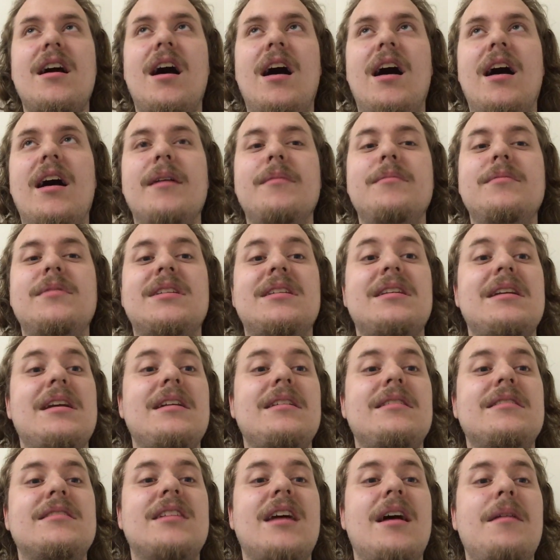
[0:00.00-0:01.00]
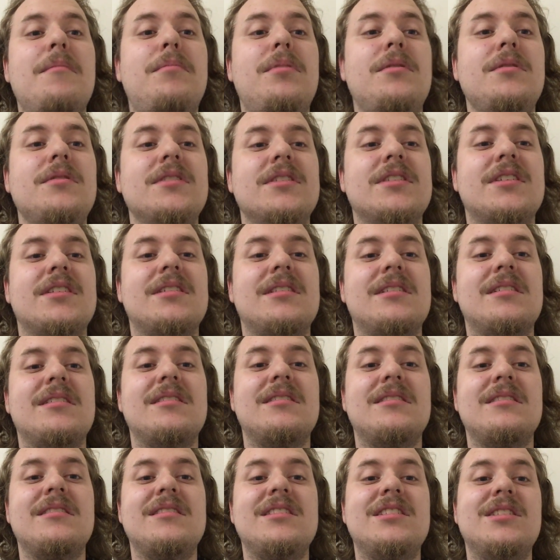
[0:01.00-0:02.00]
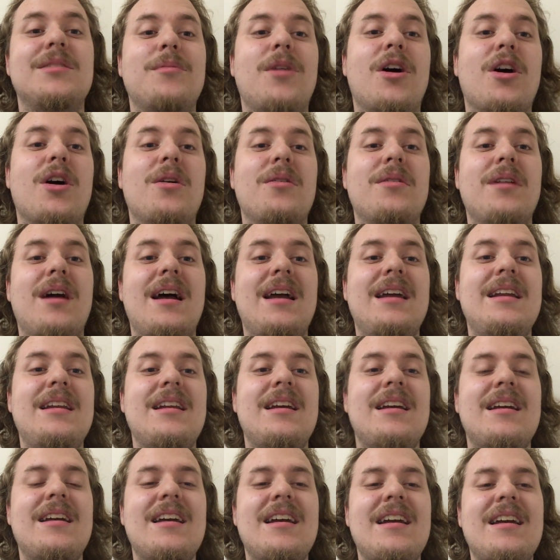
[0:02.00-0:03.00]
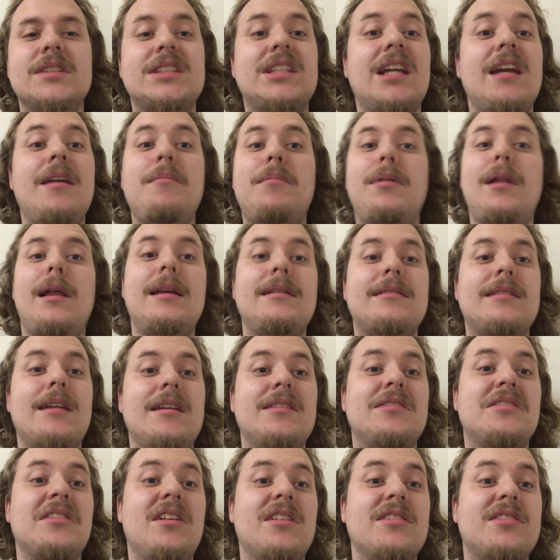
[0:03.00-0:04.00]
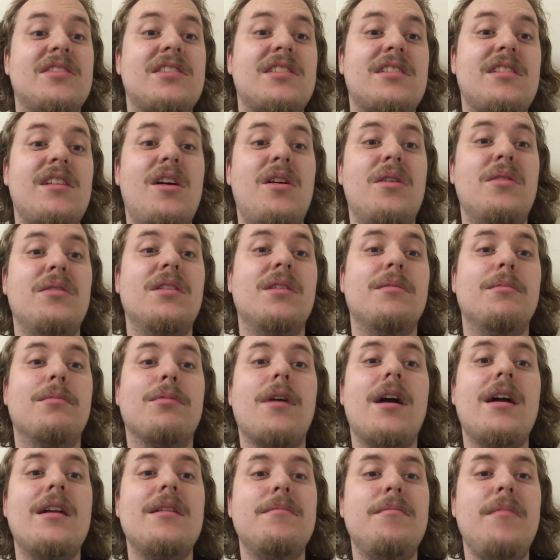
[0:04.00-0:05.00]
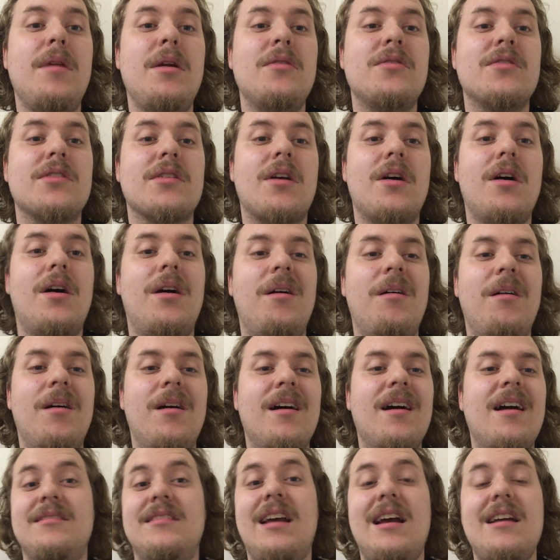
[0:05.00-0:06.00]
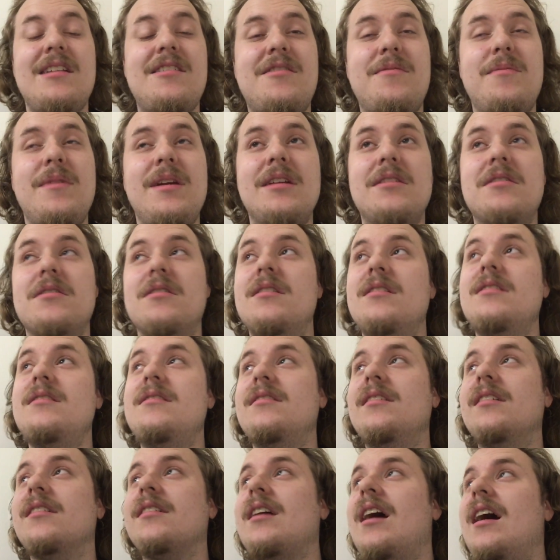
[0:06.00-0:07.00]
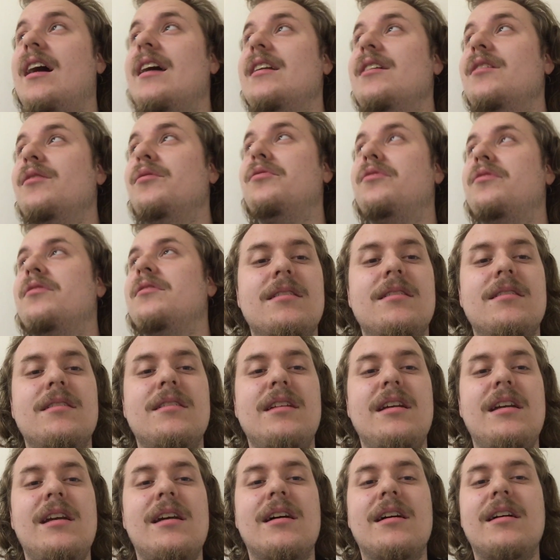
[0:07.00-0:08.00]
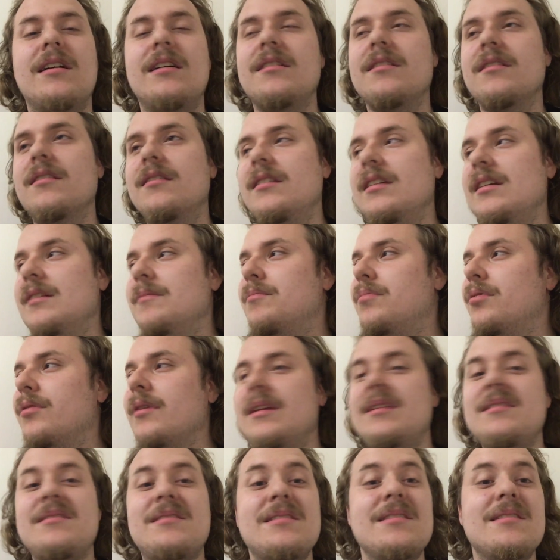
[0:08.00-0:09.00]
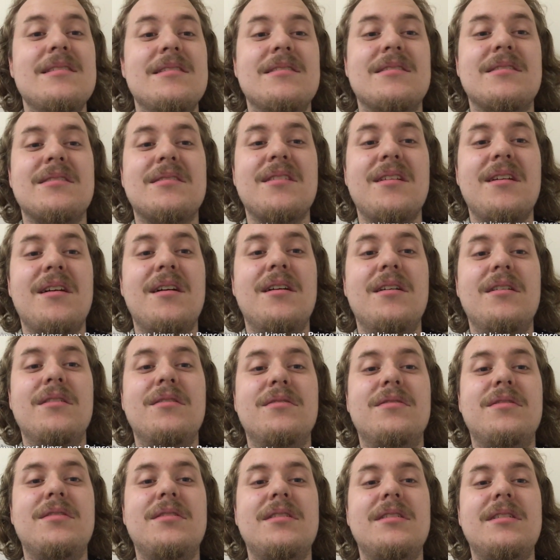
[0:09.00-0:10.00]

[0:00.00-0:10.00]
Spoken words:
I'm seeing Temples tomorrow night. Same place I saw Sloan, the Brighton Music Hall. That should be good. They're kind of the princes of